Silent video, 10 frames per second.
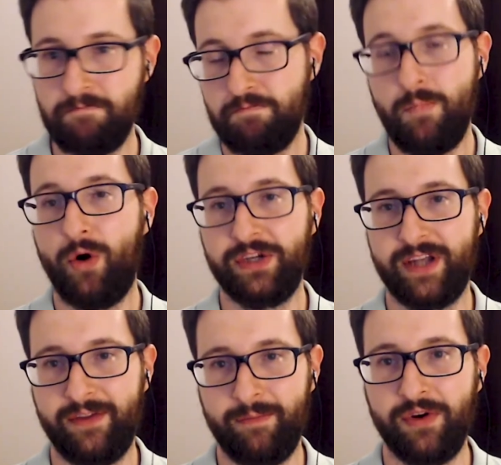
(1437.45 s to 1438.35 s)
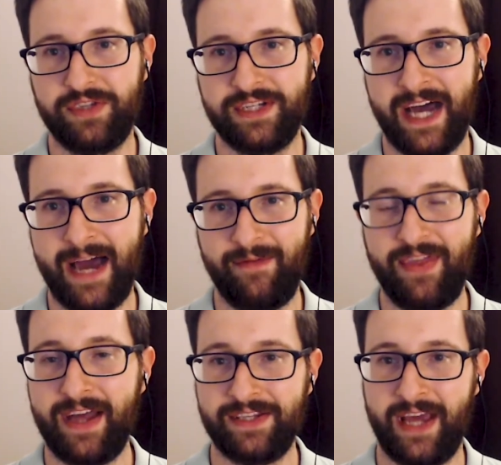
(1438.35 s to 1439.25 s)
Most of the time,
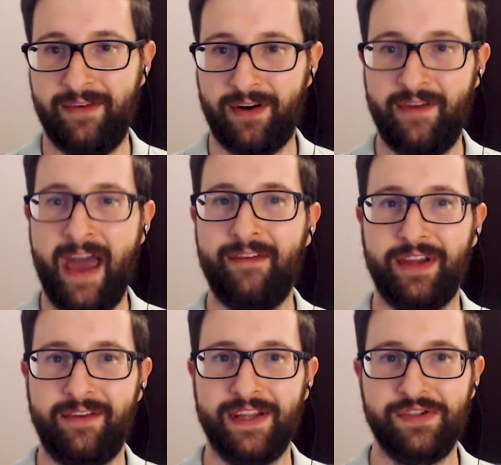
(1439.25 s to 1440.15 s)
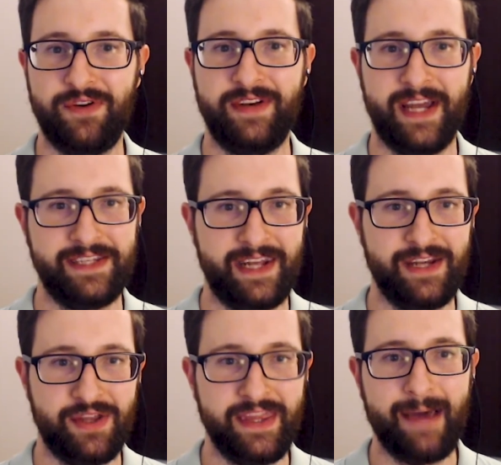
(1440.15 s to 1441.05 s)
if you're a heavily events-driven
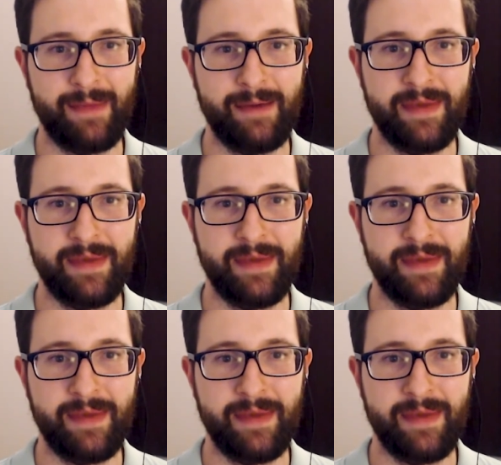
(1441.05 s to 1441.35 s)
destination, that may be